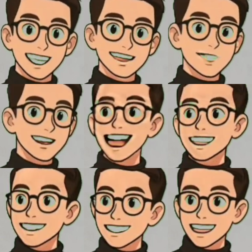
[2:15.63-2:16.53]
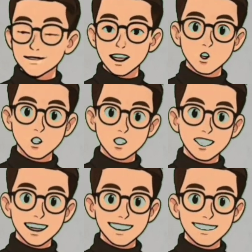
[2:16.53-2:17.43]
The graphs in Figure A
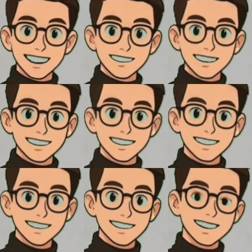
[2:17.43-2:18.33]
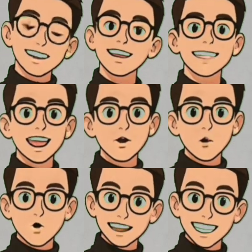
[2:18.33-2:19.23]
and B are called
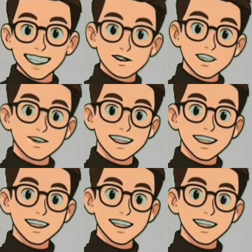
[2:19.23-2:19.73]
waveform graphs.